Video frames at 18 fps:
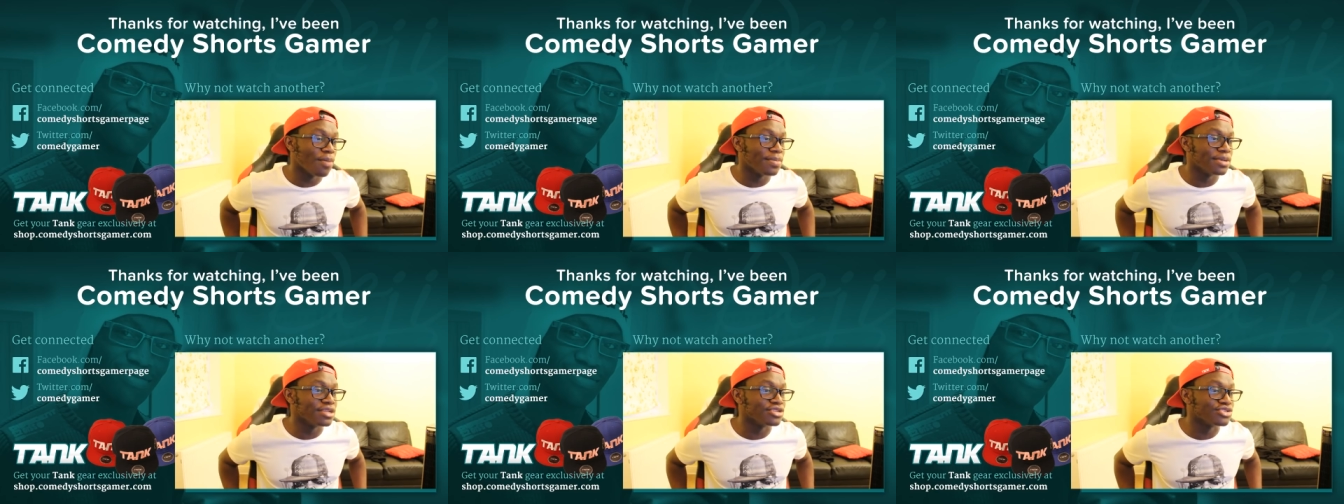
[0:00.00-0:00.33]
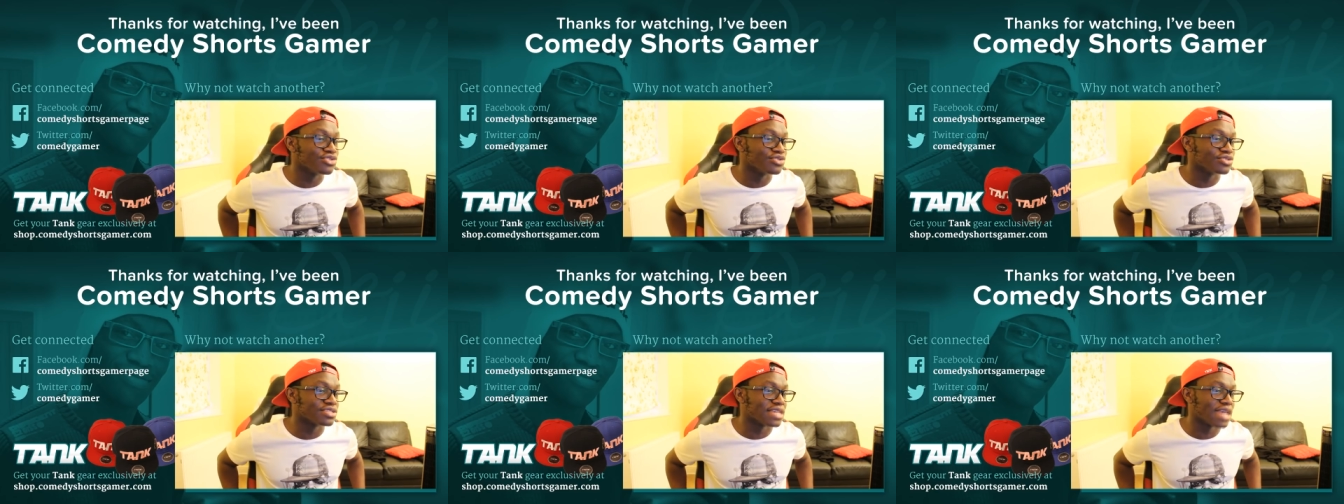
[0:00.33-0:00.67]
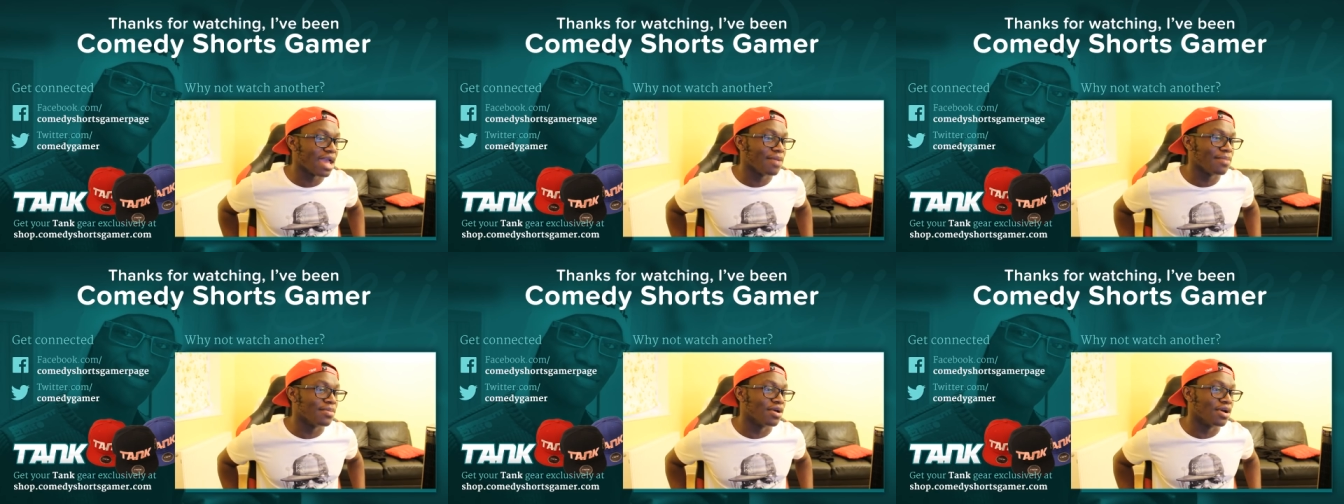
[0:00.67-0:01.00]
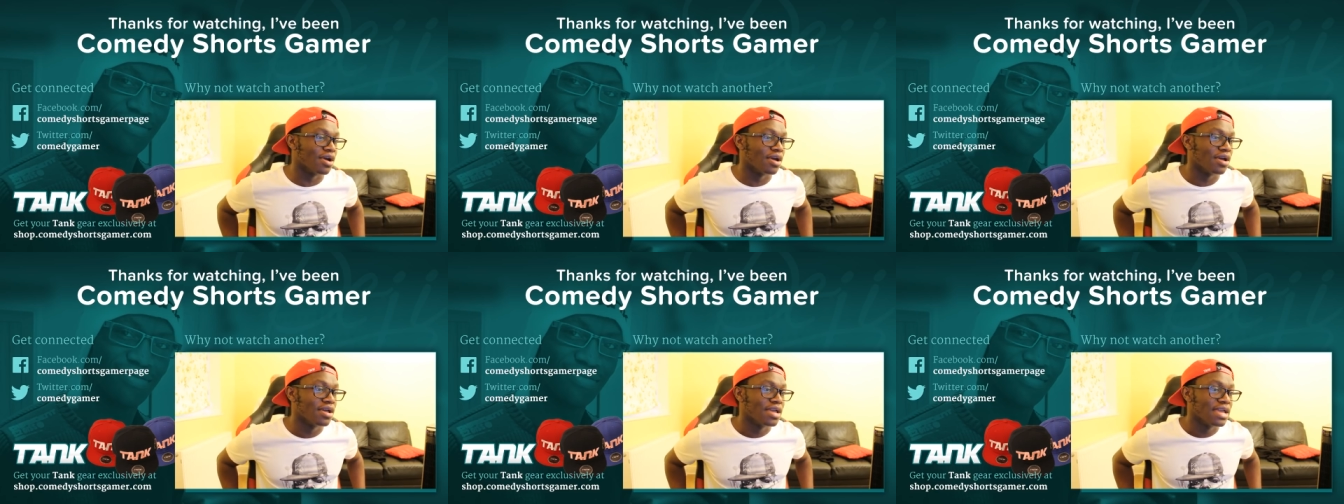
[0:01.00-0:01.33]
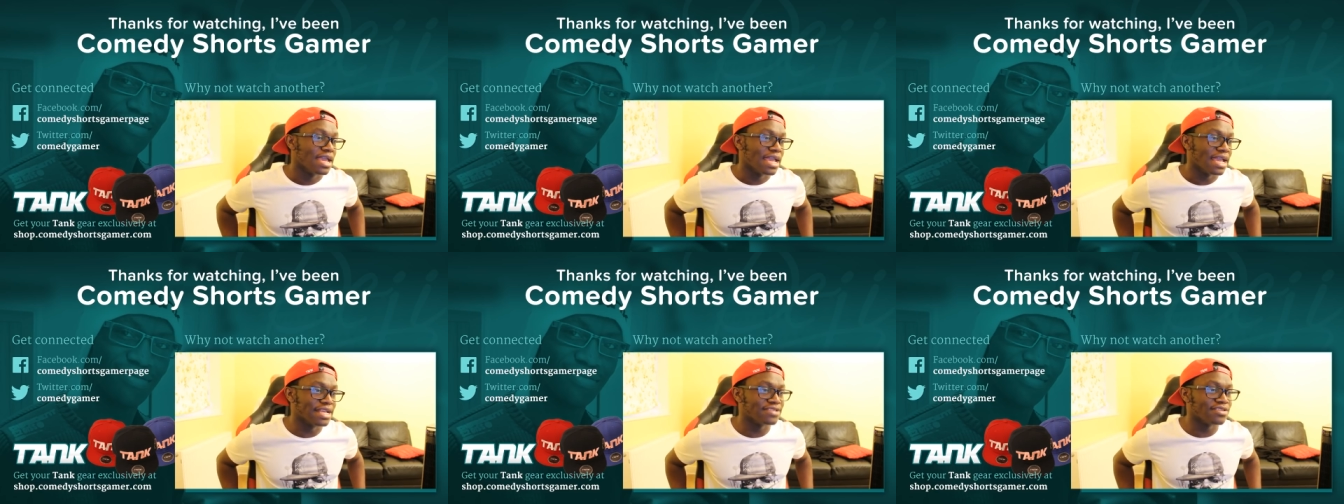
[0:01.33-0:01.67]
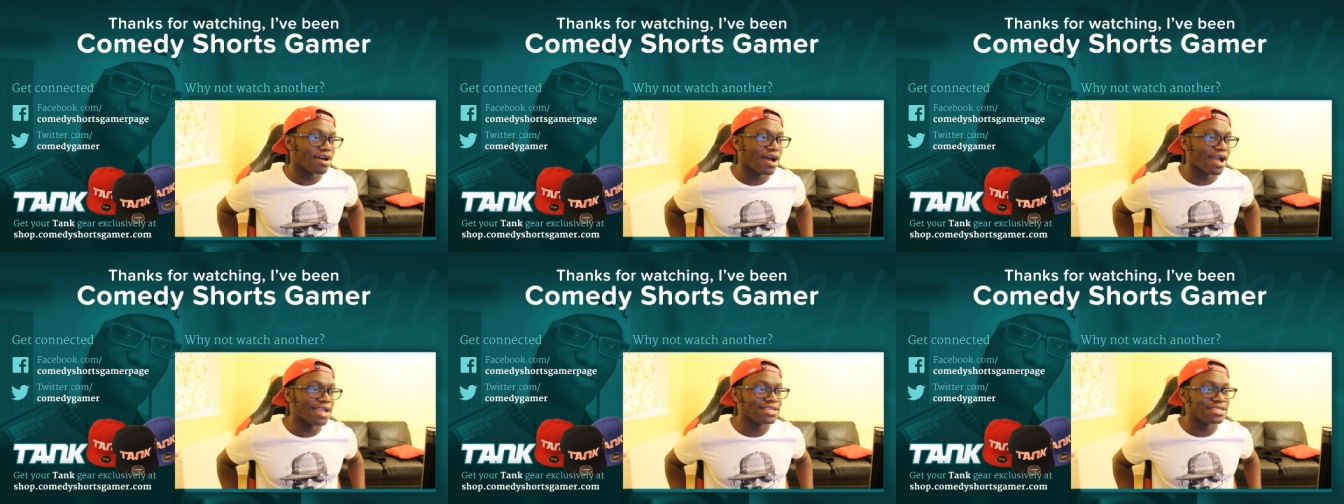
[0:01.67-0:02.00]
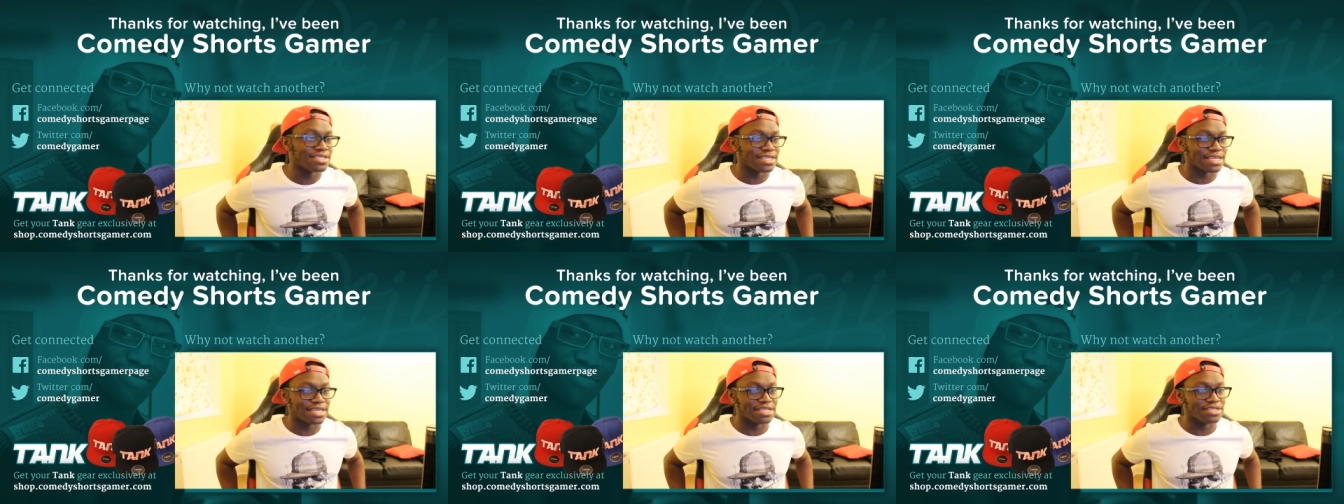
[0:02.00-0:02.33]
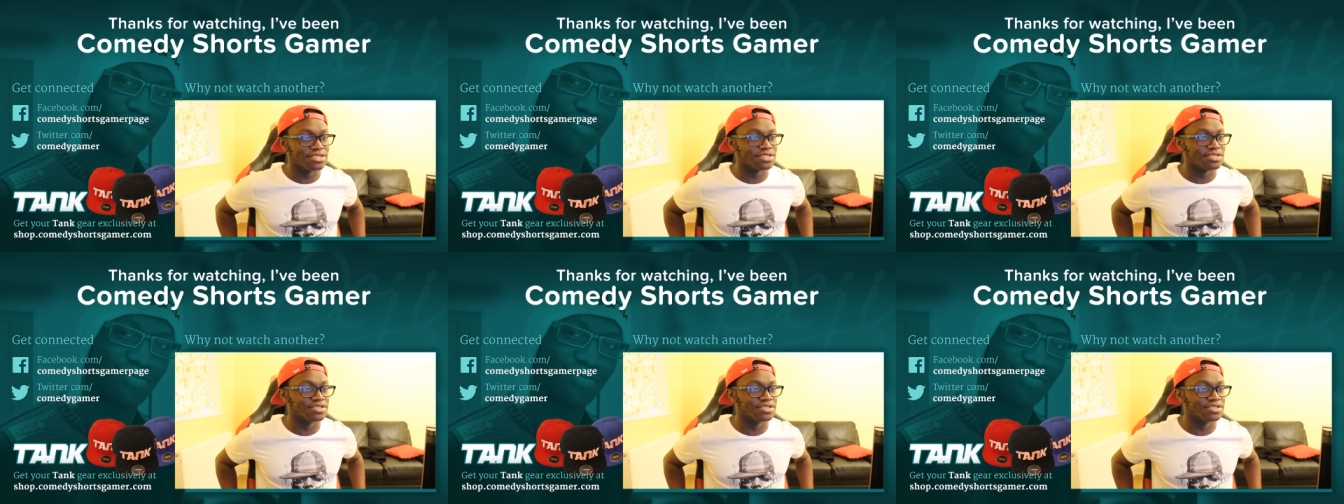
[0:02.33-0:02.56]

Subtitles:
Woman in shorts gamer is ISIS.